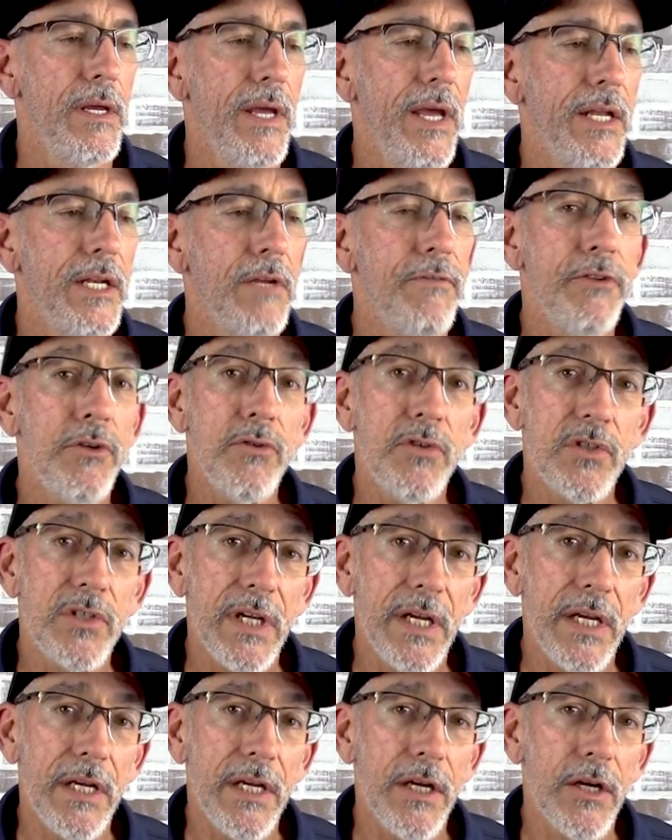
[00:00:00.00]
And if you
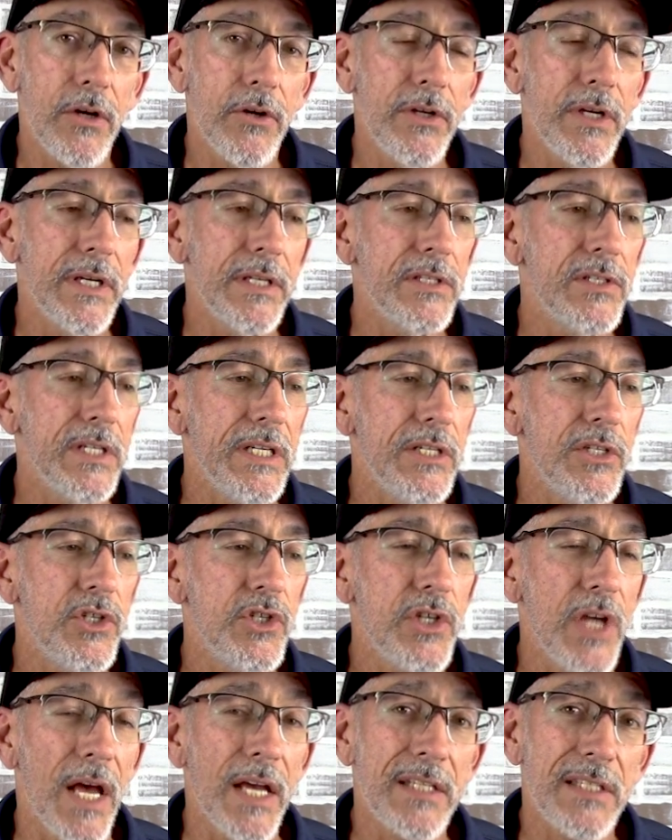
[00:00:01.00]
see here, you can see
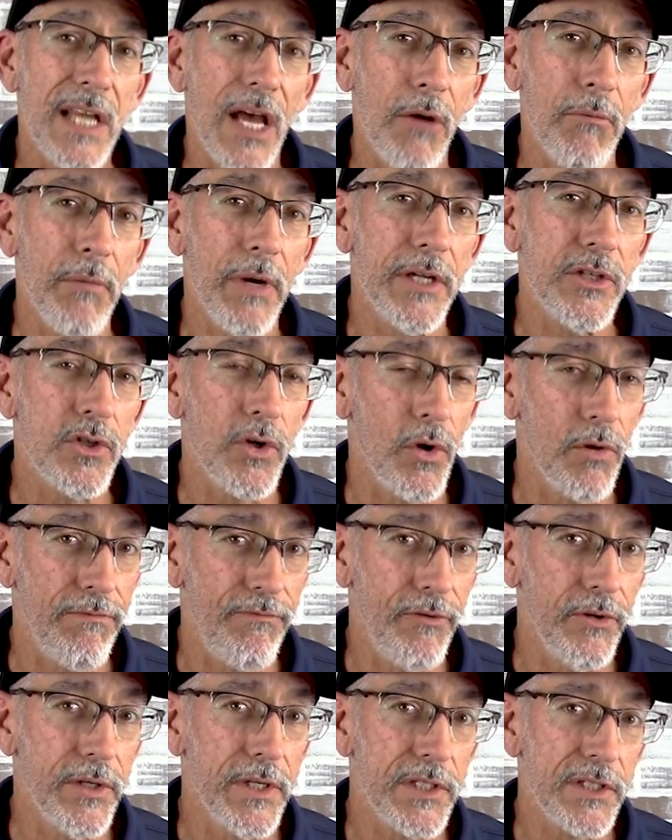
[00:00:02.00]
just how much her
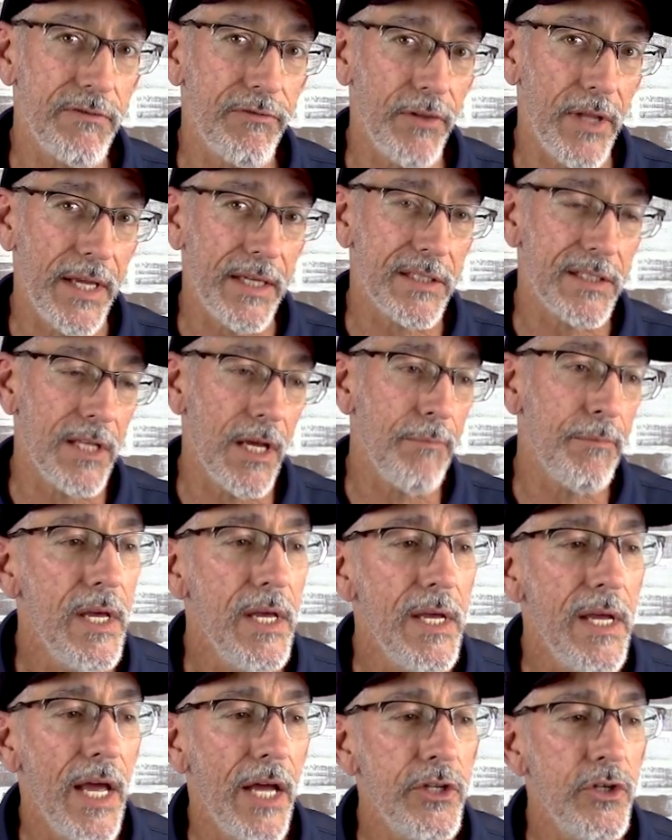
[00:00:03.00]
foot is flexed up,
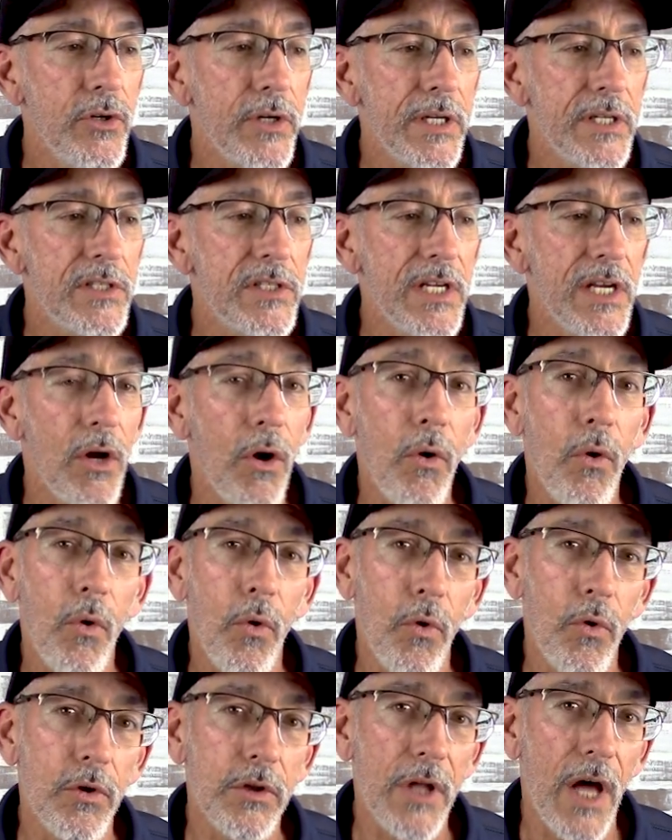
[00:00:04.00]
and you can see a
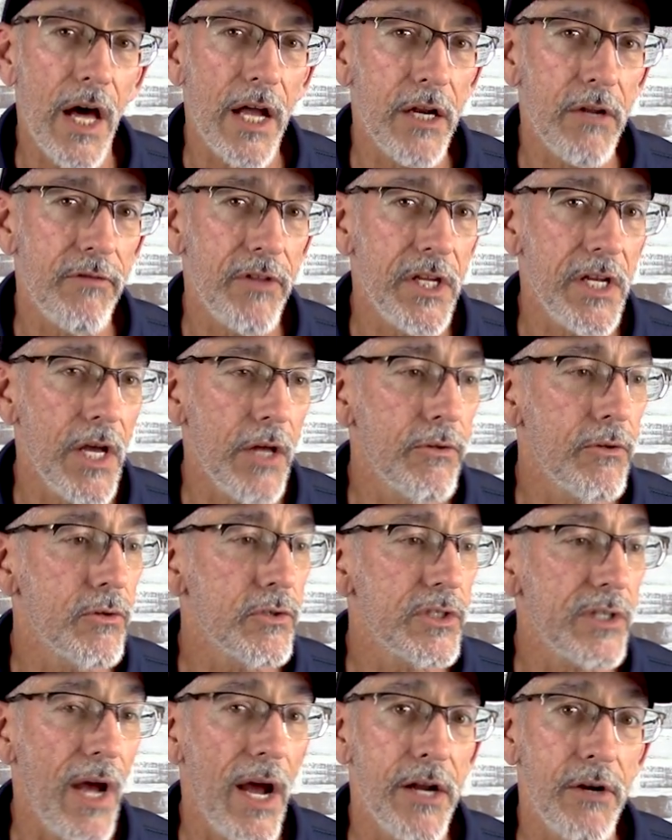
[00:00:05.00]
whole lot of the
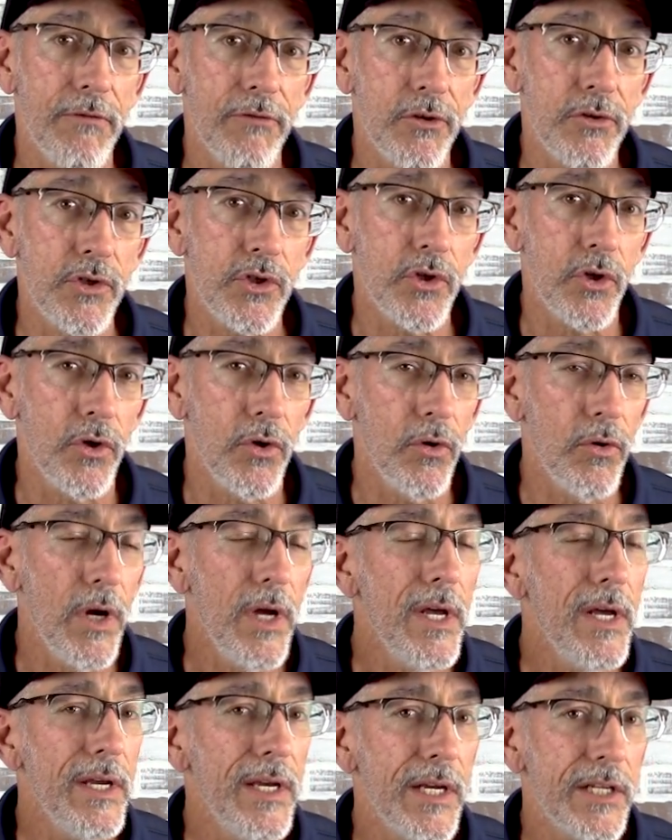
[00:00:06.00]
underside of her shoe.
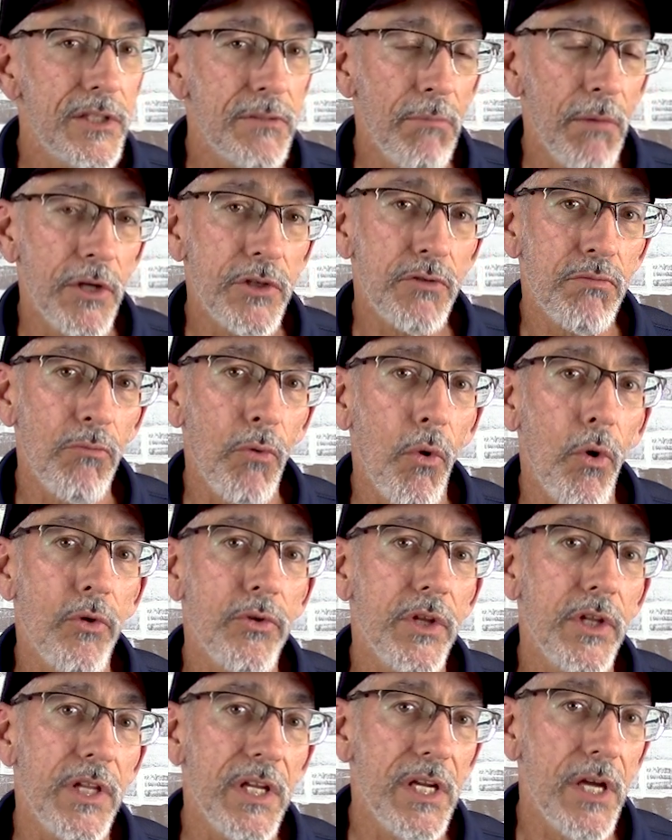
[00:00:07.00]
It's much more
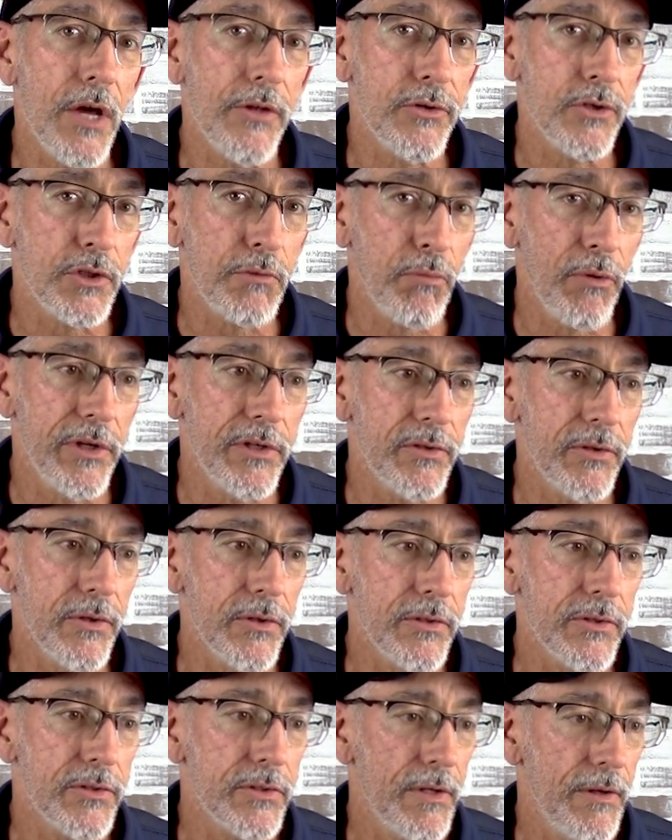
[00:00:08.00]
than the other
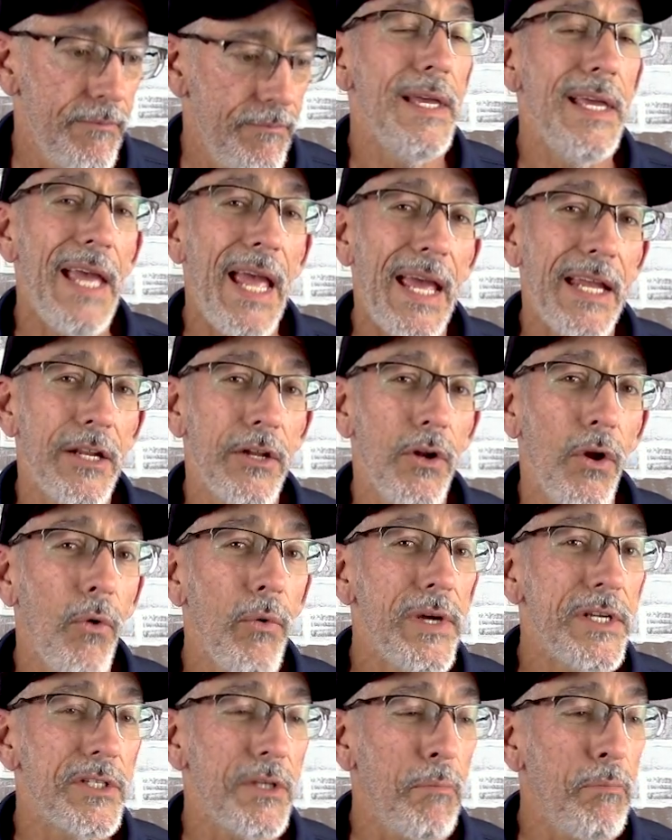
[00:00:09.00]
sprinters. And it
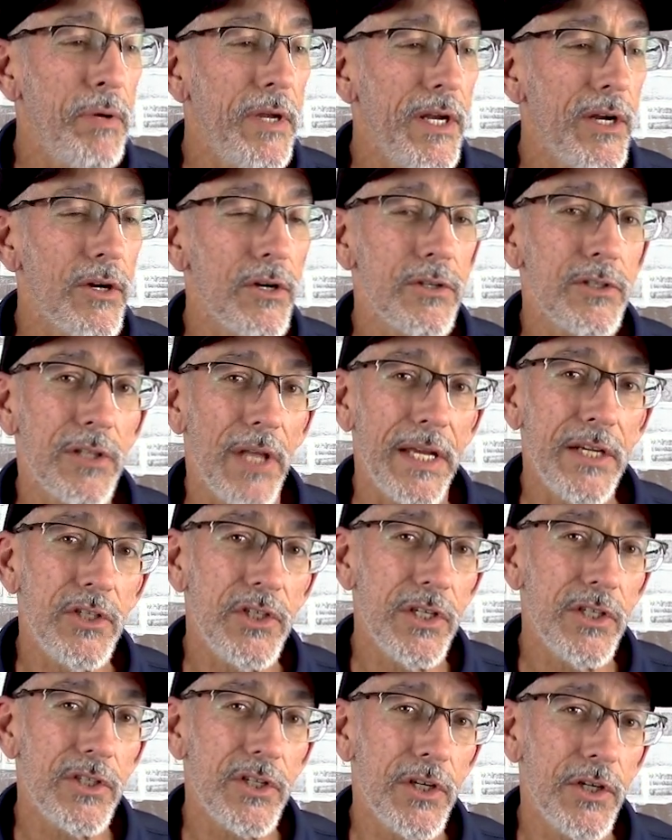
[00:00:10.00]
always appears like
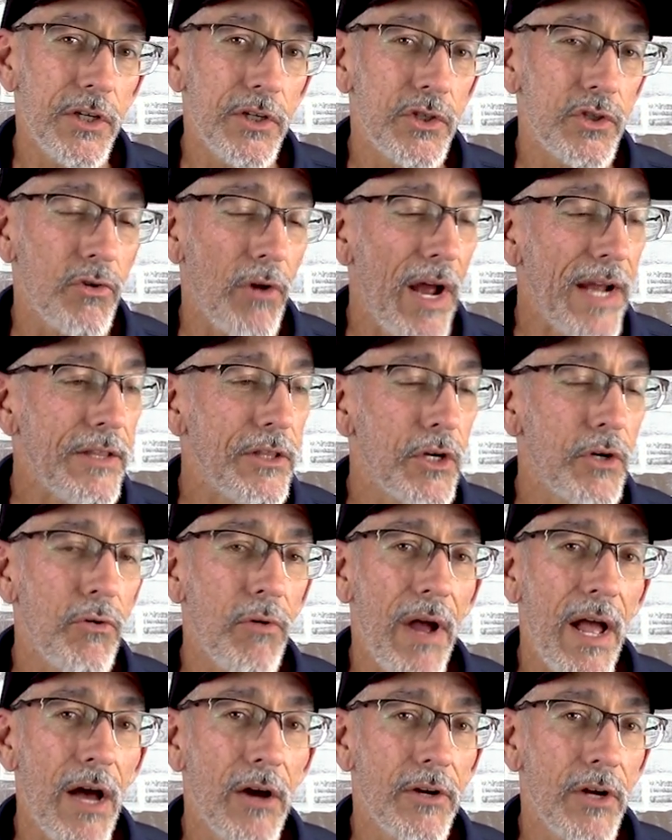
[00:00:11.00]
she's going to strike the
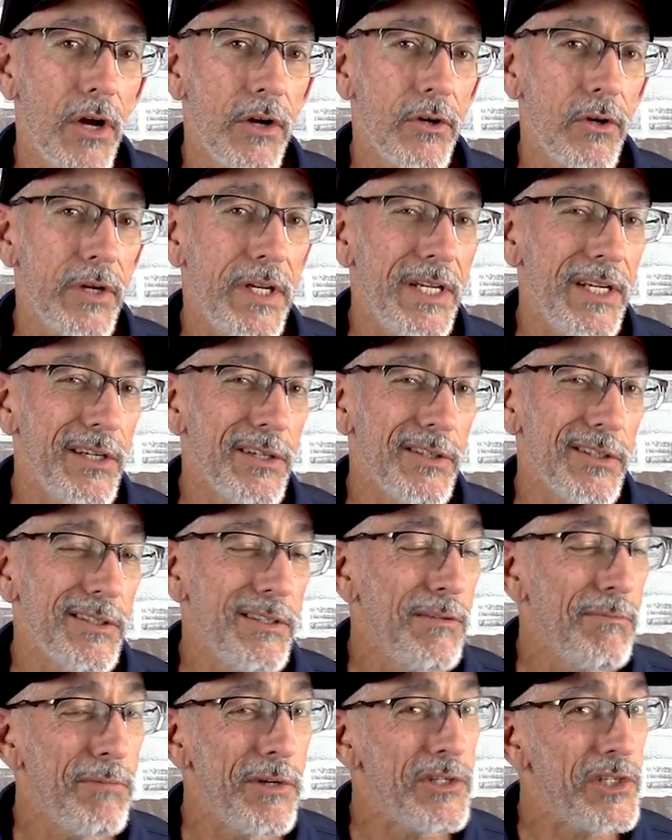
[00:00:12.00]
ground on her
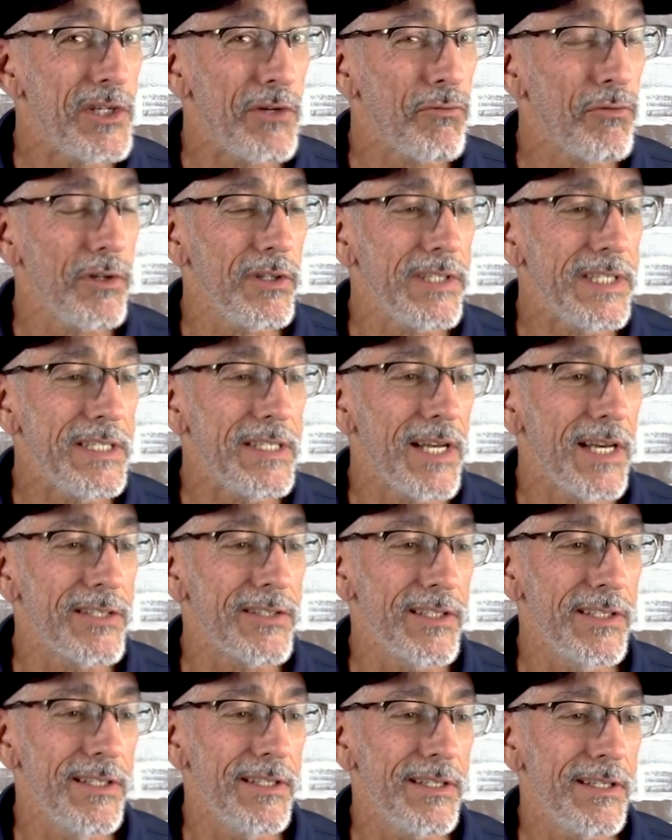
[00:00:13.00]
heel, but she really
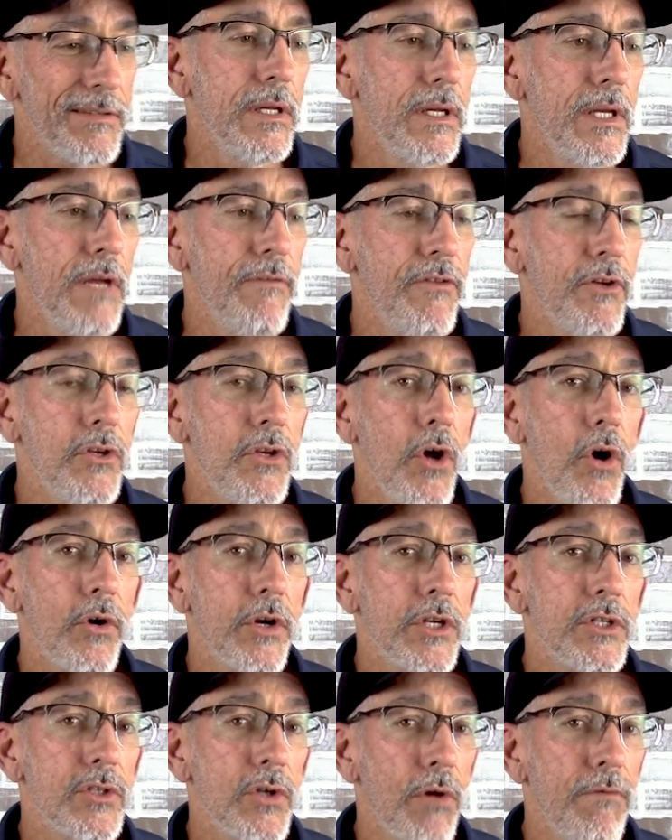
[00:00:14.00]
doesn't. If you
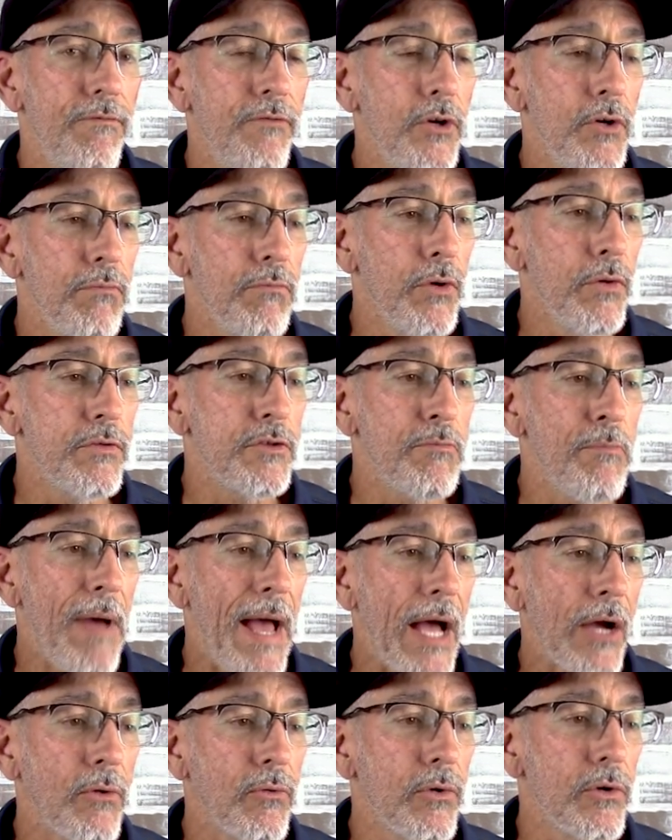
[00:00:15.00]
notice, her foot moves
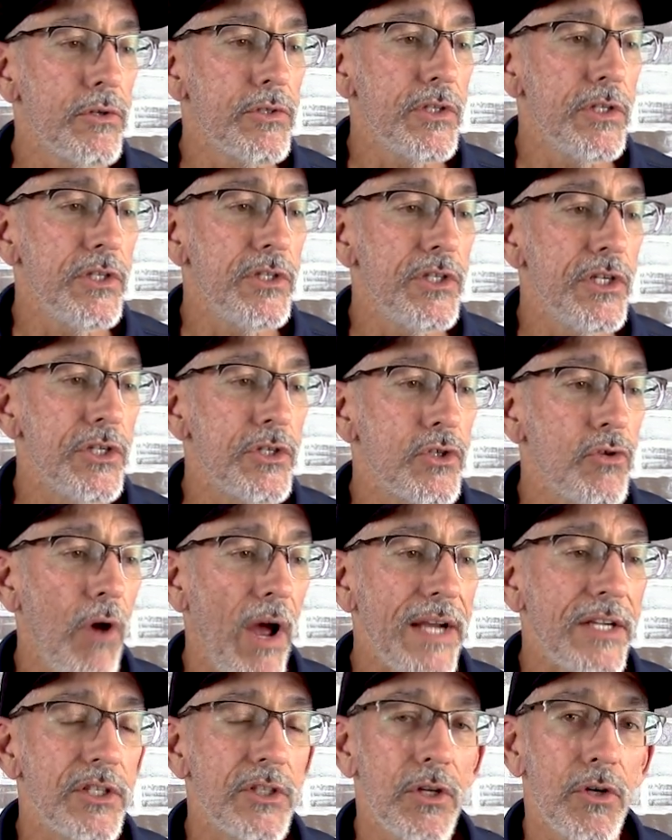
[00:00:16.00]
backwards and she
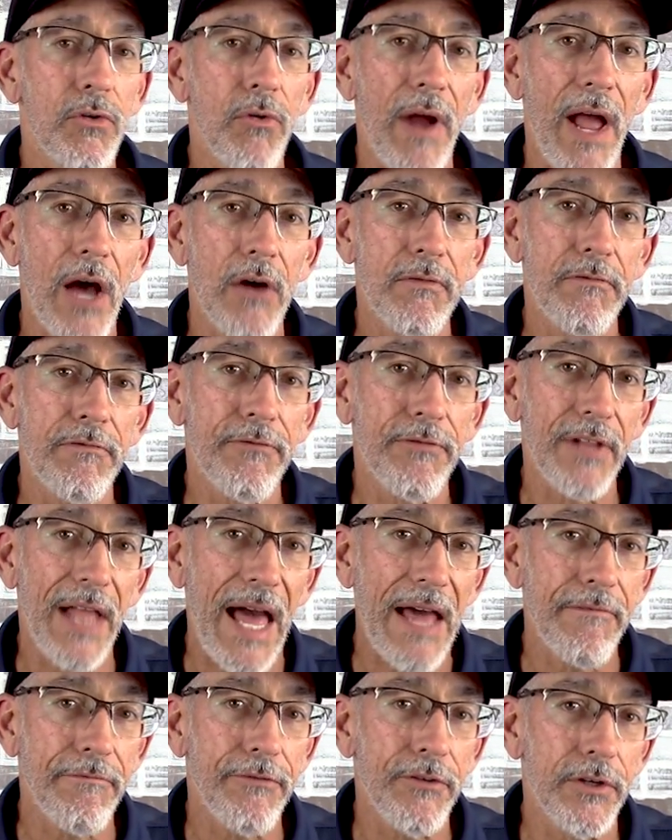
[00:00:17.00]
strikes the ground
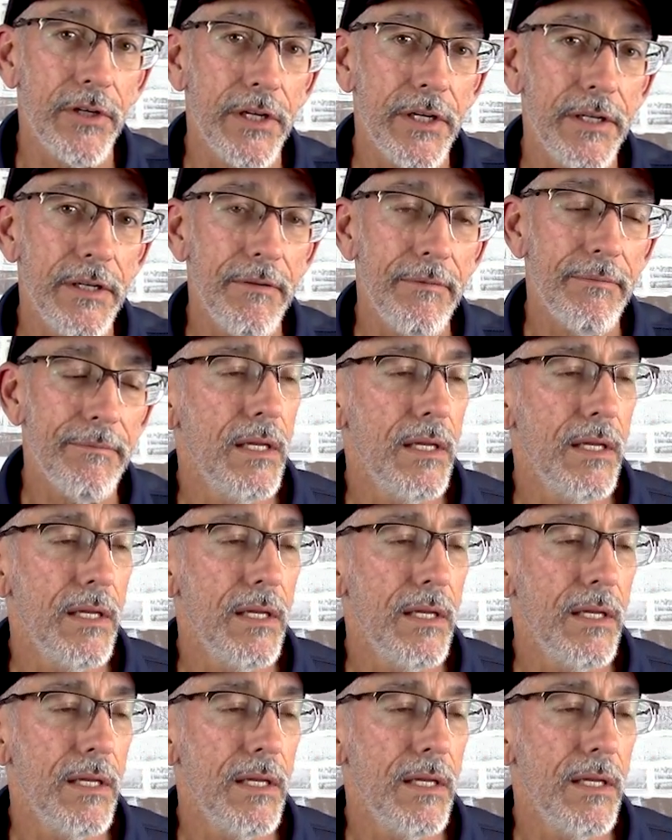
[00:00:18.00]
flat-footed.